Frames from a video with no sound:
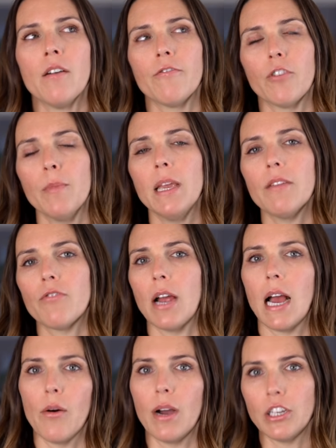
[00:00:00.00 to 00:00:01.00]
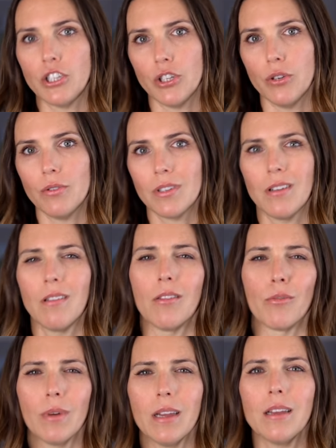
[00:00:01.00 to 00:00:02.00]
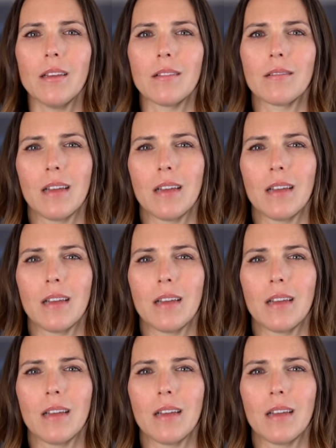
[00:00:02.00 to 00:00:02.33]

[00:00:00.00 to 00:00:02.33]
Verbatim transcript: For me and for how I shoot, the rig